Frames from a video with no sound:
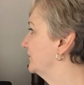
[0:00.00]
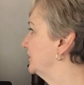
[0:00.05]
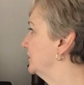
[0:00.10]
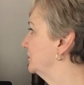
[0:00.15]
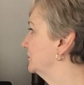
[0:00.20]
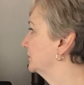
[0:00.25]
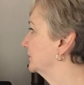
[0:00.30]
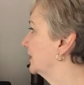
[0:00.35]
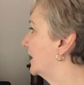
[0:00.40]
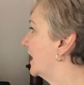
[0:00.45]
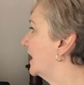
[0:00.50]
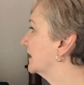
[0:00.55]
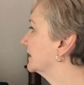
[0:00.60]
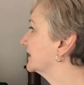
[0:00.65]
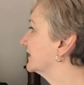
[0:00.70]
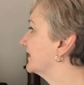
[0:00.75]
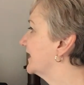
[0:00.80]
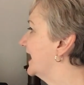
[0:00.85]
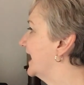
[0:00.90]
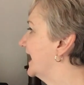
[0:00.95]
you block
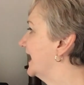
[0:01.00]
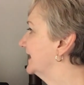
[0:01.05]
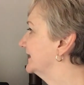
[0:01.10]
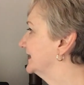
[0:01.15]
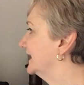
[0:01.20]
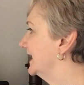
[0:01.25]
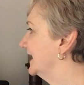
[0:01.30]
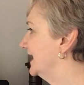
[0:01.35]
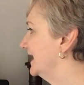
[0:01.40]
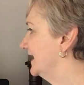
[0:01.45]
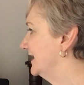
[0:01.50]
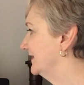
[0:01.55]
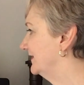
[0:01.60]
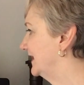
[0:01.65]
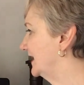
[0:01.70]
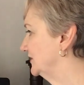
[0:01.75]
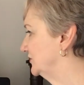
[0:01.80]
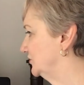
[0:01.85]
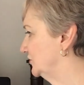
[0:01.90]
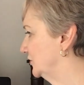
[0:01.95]
that,
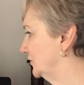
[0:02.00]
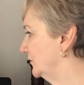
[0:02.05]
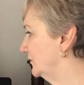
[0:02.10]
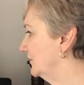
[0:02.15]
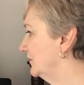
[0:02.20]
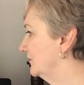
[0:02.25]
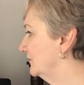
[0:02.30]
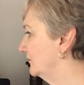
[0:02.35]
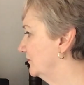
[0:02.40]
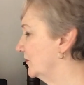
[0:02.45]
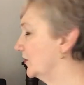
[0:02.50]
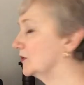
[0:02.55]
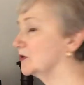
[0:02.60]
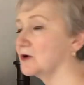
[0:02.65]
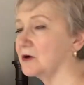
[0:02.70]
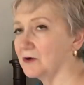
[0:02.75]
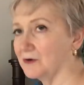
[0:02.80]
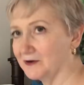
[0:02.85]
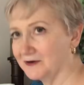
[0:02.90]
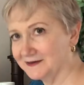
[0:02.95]
that's your 4
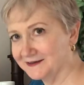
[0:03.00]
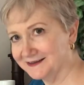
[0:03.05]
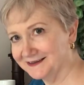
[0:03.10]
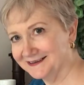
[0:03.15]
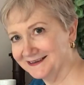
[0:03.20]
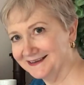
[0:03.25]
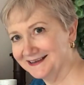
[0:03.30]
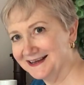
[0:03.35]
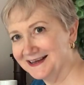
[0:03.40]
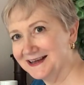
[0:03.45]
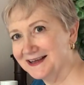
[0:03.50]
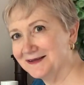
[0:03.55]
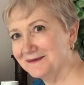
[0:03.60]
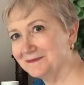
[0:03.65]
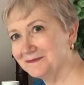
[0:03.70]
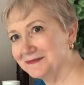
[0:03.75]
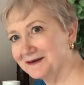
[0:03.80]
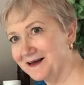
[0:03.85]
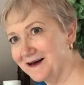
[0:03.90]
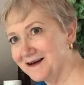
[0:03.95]
chord.
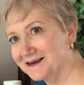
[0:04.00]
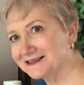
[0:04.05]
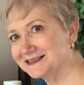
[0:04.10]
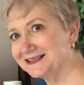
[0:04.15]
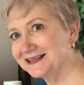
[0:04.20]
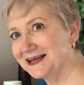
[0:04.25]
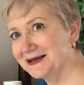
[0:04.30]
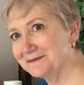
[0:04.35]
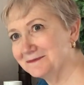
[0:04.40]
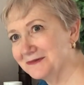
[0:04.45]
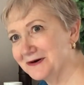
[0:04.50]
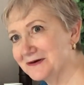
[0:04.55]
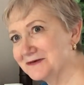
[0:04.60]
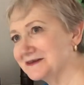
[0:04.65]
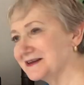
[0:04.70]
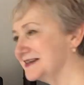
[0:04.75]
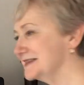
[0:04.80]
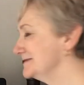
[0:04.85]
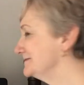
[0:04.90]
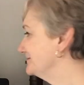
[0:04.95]
Blocked and
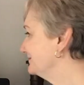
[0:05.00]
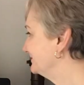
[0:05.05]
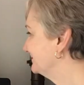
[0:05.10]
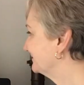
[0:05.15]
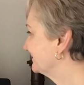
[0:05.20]
broken.